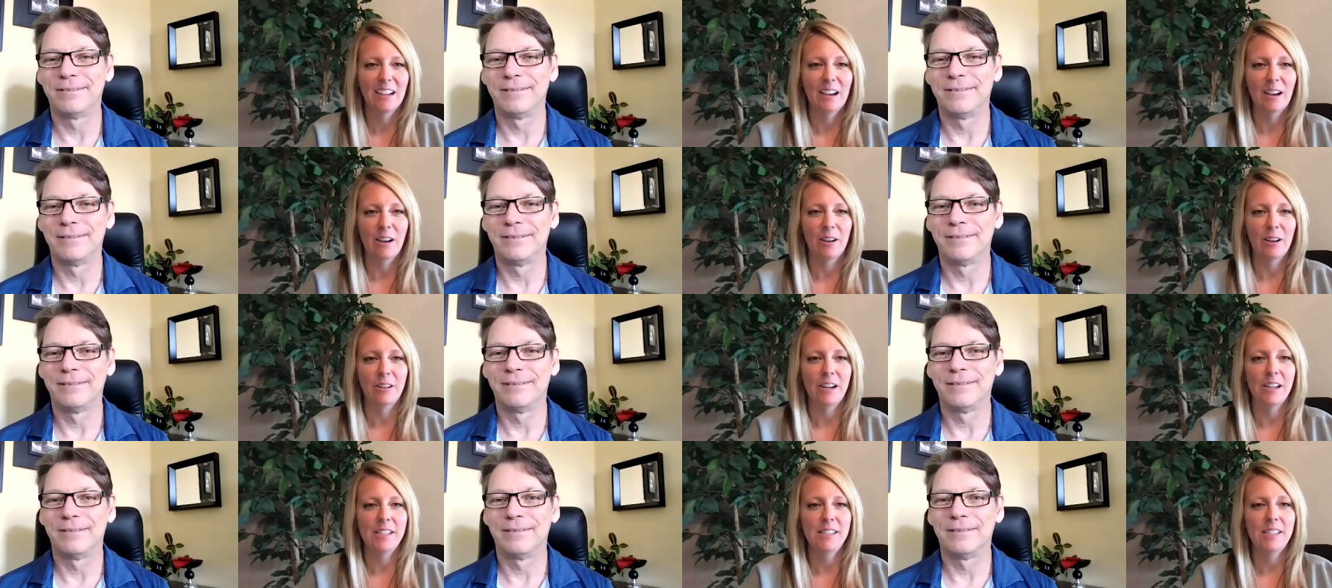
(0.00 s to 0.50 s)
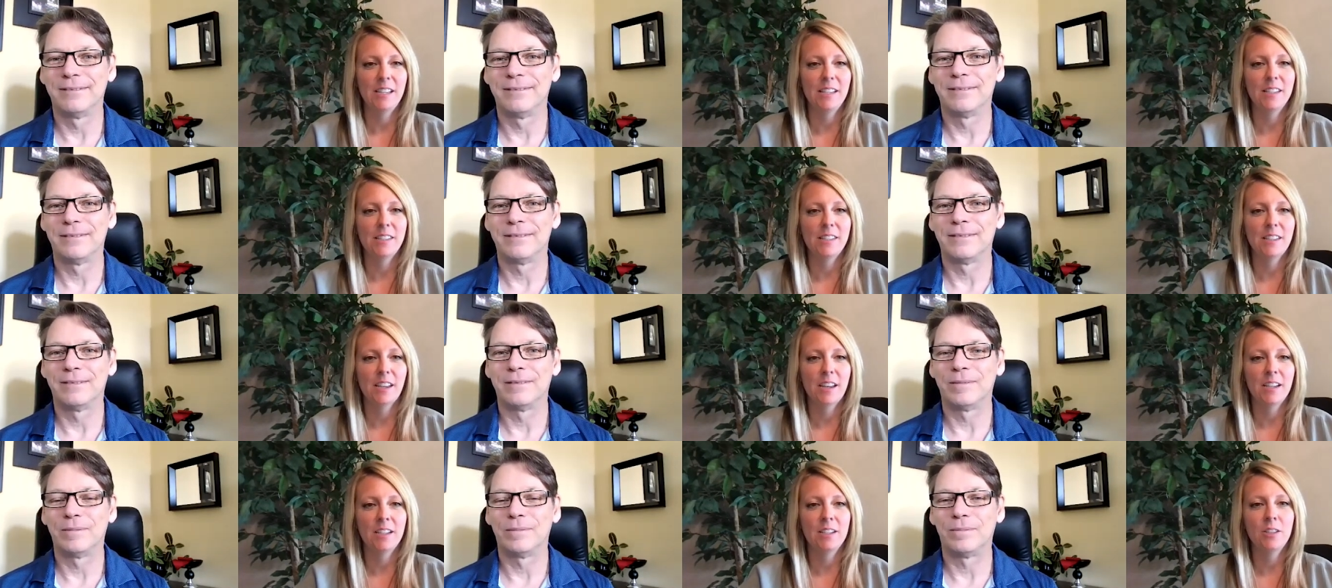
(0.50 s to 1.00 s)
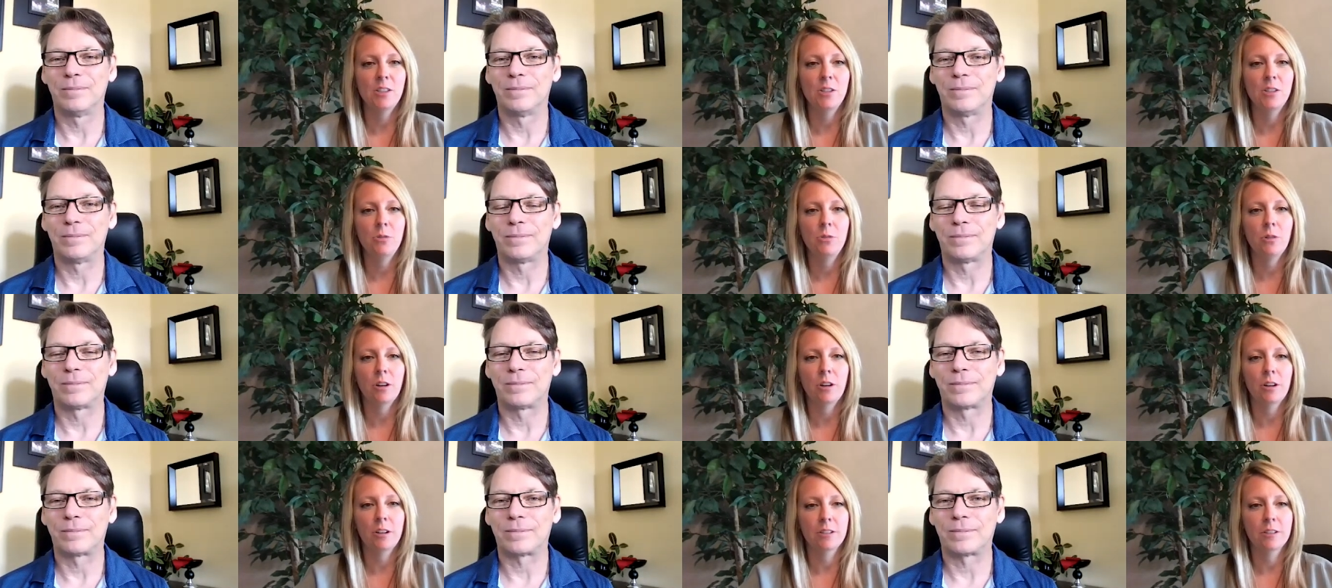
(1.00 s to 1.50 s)
Speaker 1: All right, 10 signs you
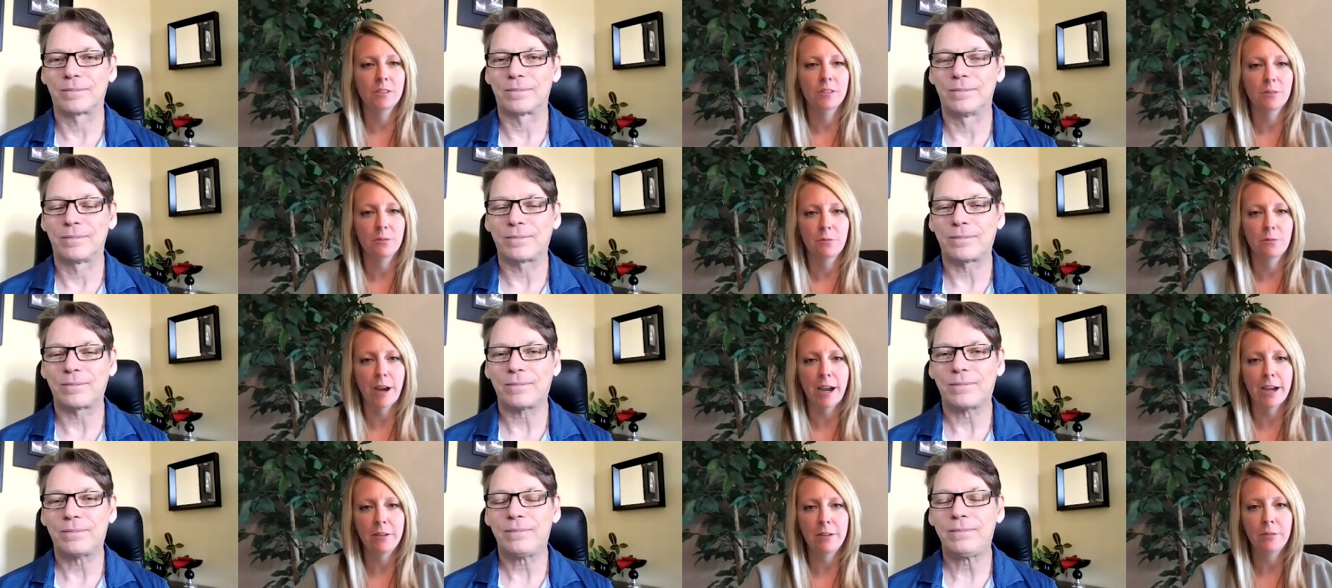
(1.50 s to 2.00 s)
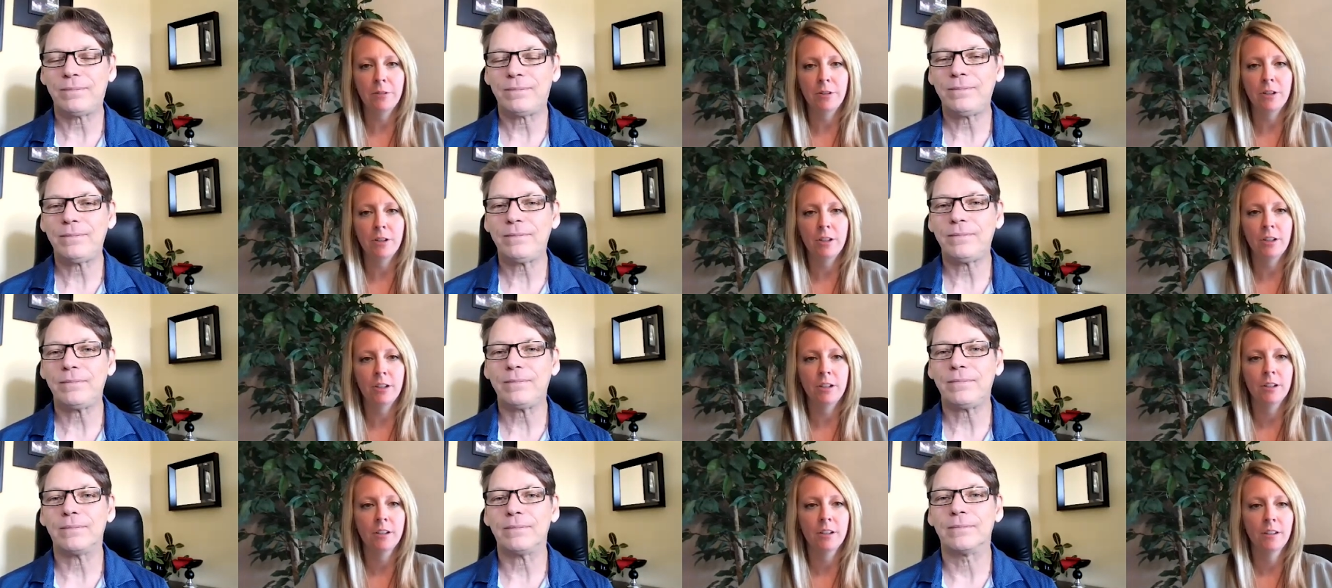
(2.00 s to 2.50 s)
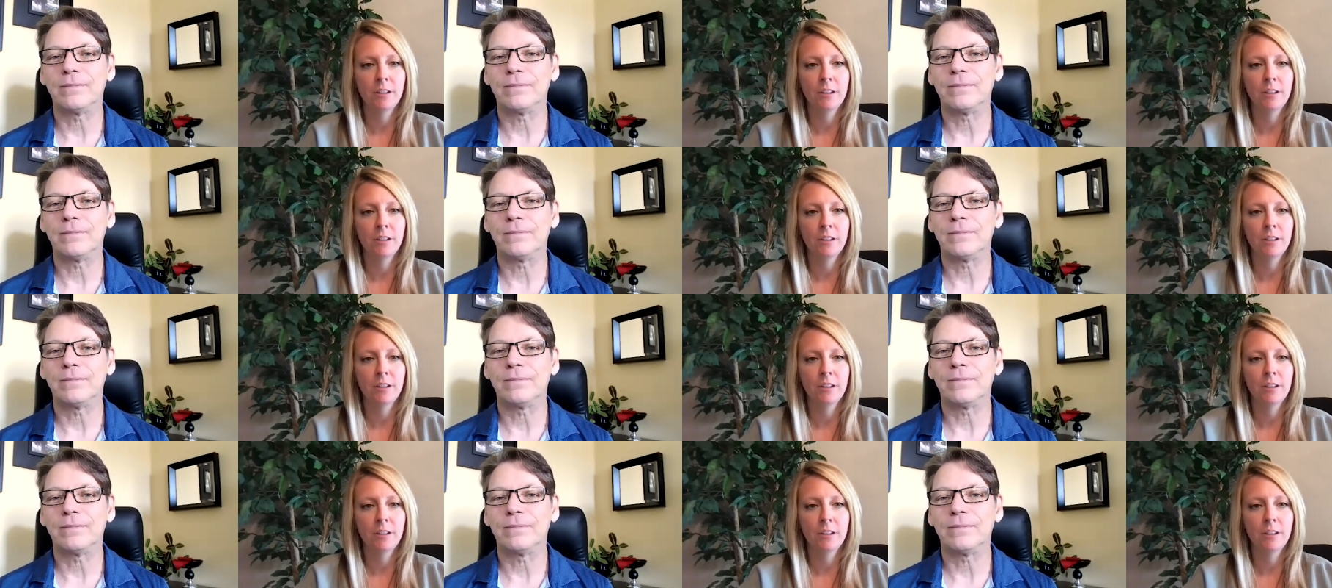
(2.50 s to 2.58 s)
are a survivor.